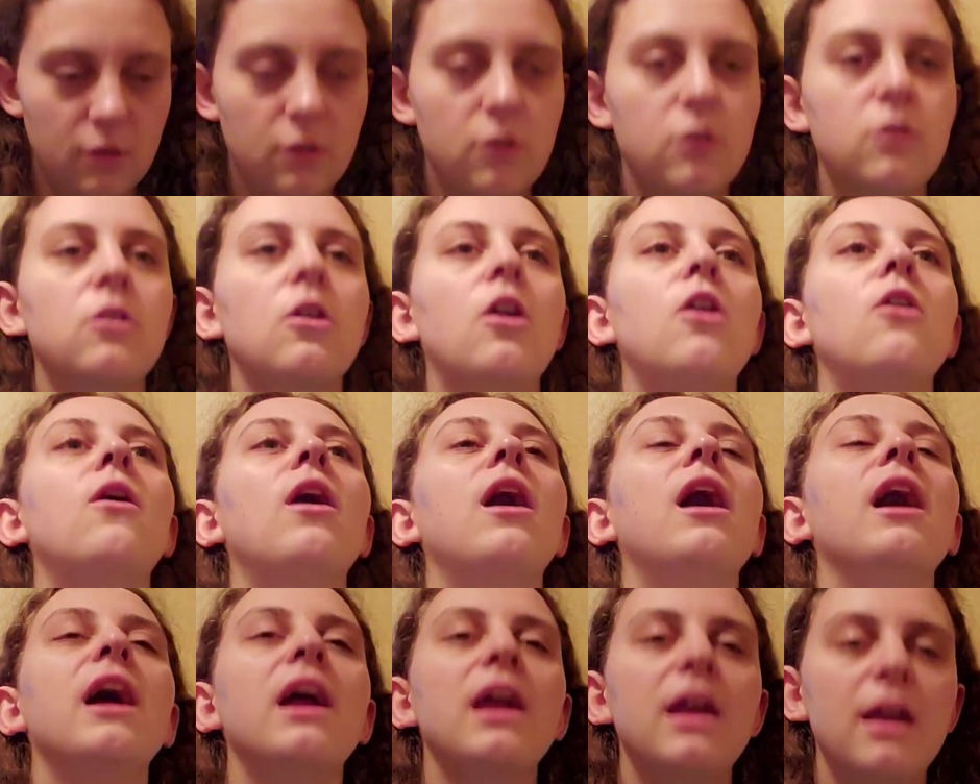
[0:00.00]
So
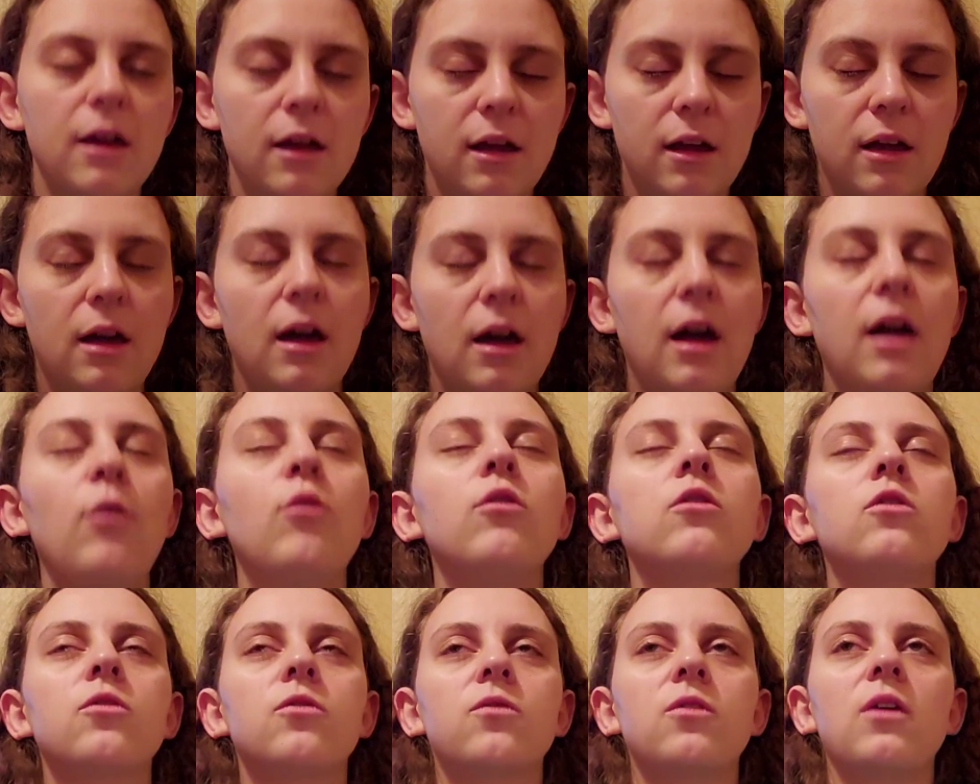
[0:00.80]
I
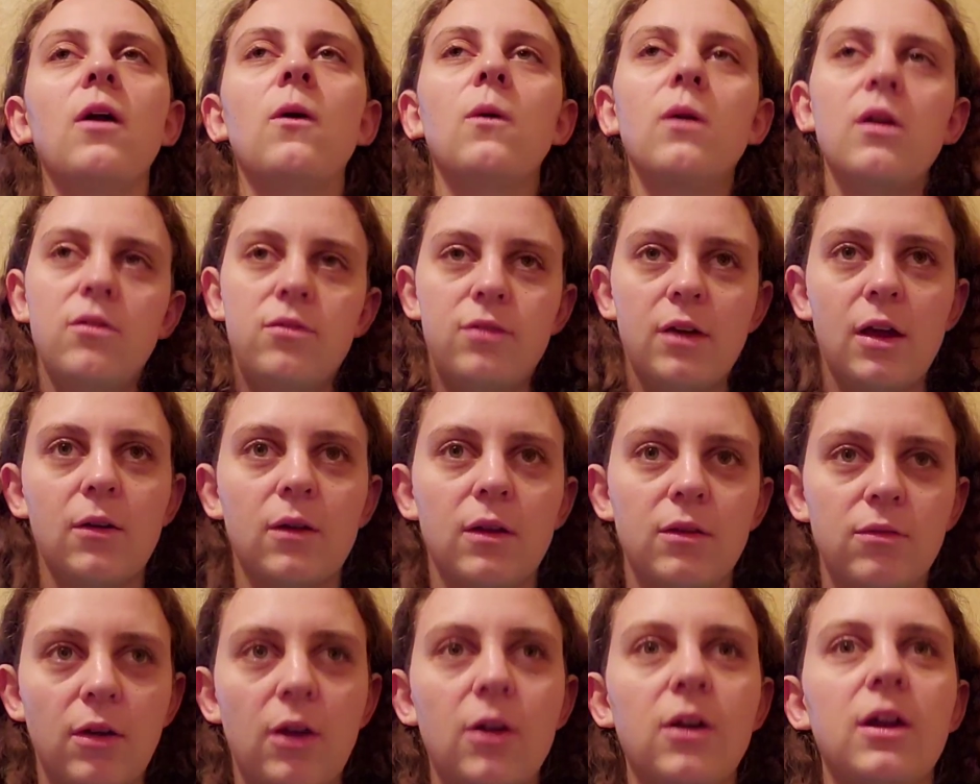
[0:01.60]
was very,
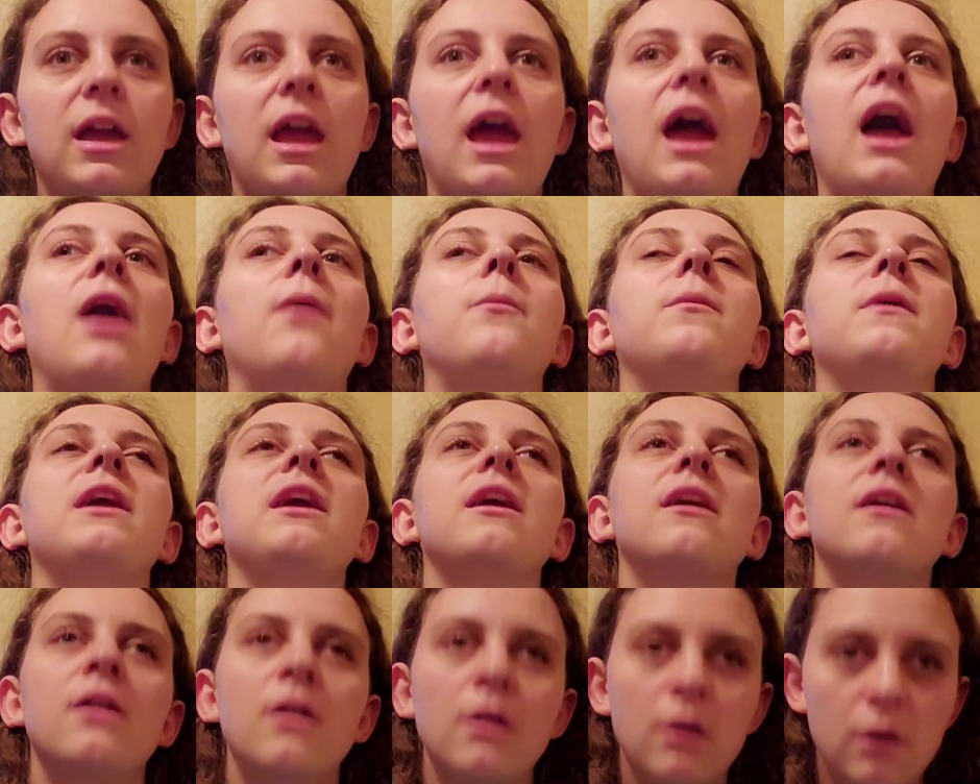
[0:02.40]
very, very
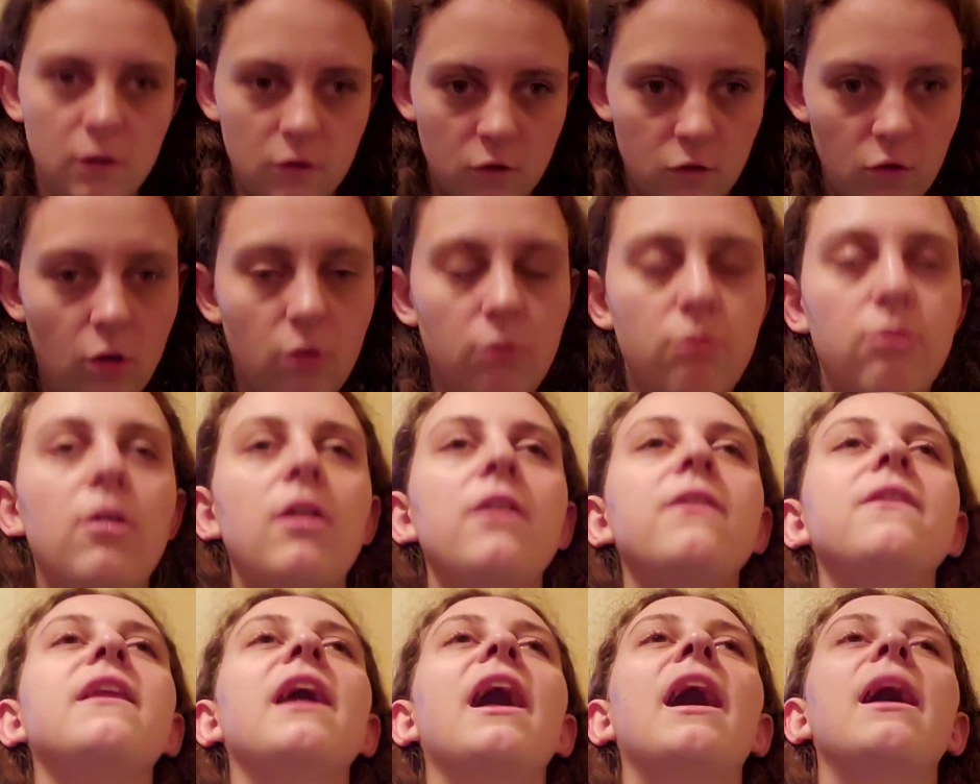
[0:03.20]
happy to have
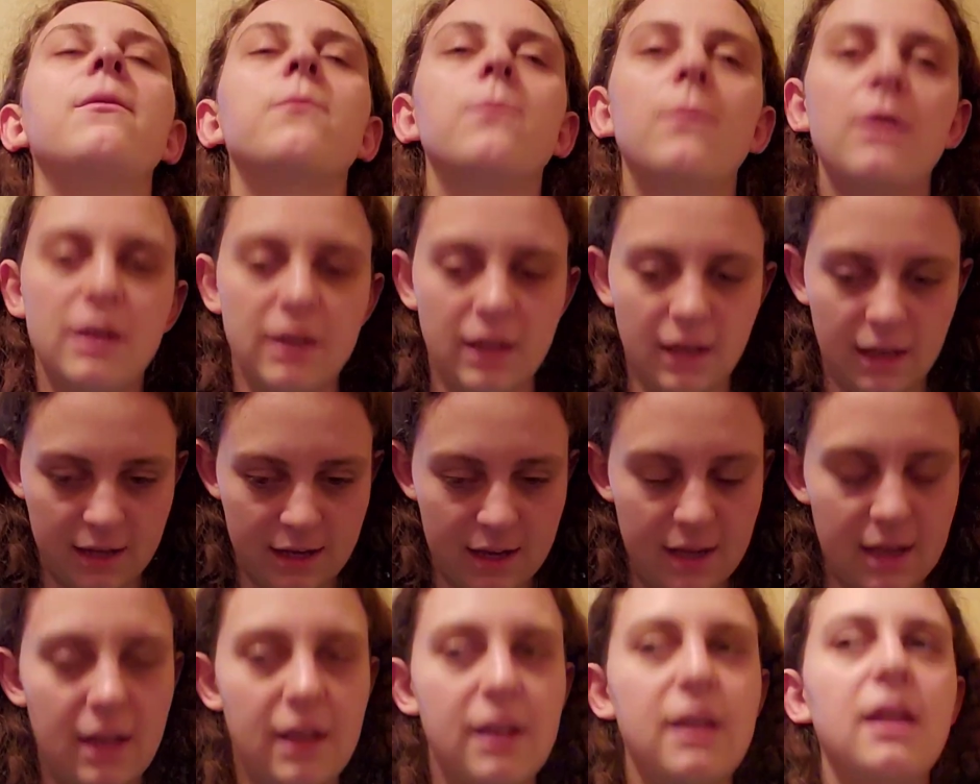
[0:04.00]
won that money,
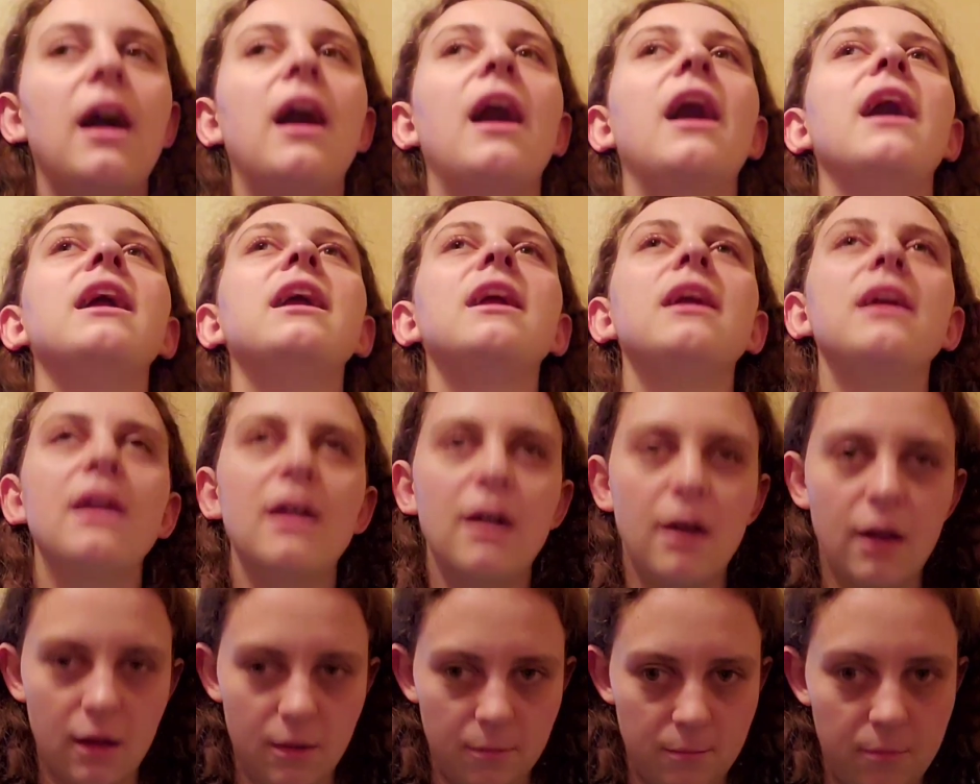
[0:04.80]
and
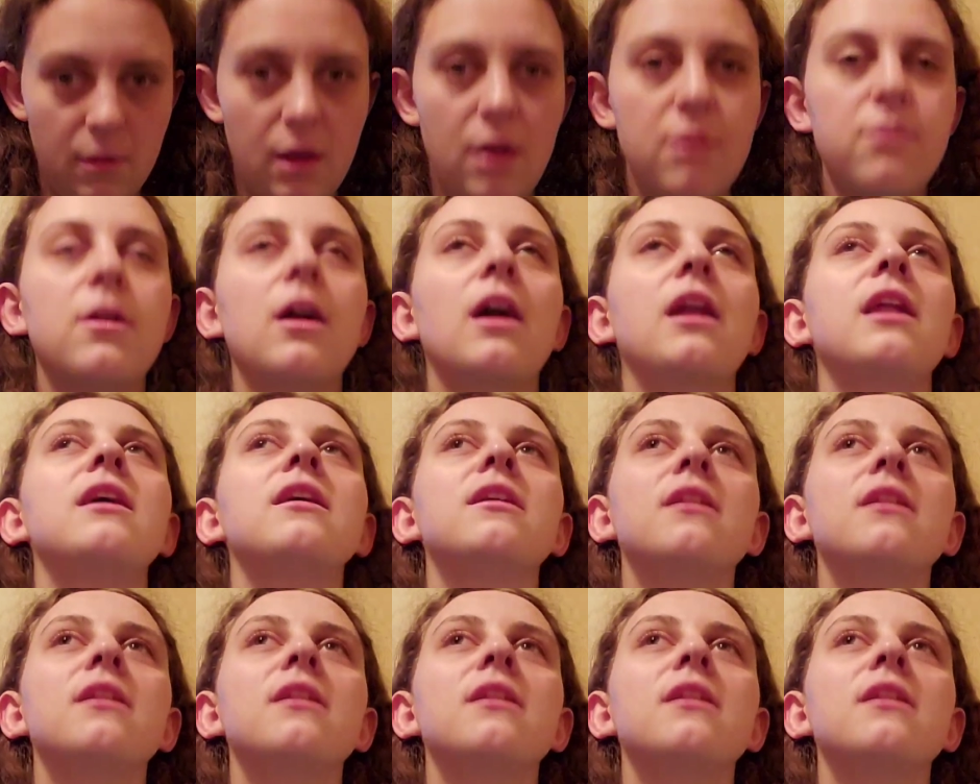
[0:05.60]
I've got